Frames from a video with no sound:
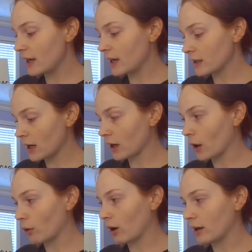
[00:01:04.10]
the
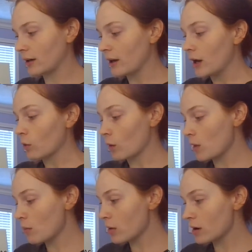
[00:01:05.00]
anticodon.
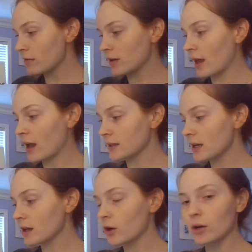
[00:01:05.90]
Remember, the
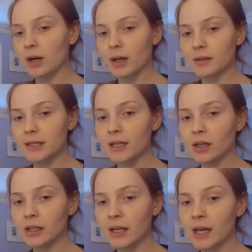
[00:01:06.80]
anticodon on
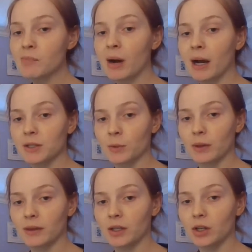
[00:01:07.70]
tRNA binds
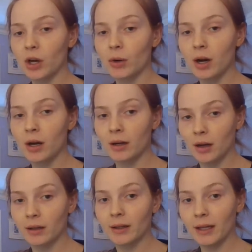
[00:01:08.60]
with the codon
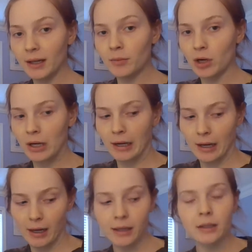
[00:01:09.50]
on
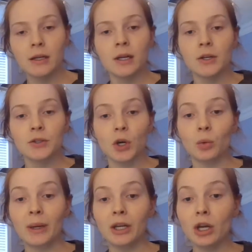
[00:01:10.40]
mRNA, so
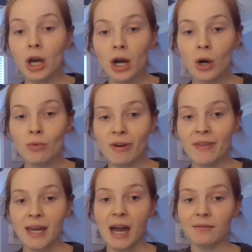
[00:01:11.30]
we know that
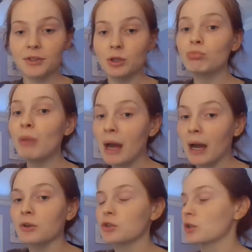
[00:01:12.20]
they have to
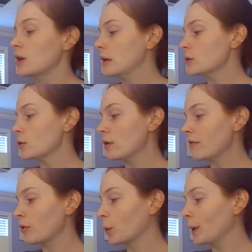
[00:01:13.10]
match. So
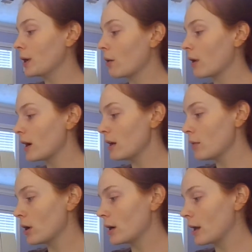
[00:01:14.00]
therefore, we know our
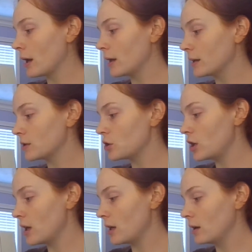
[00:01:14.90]
mRNA is
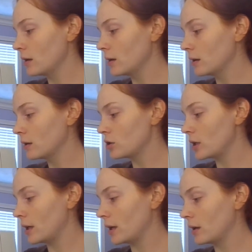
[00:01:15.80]
G,
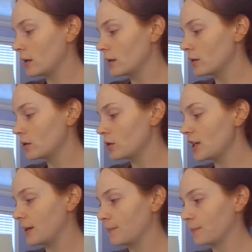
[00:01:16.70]
G,
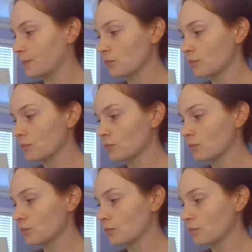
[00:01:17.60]
G.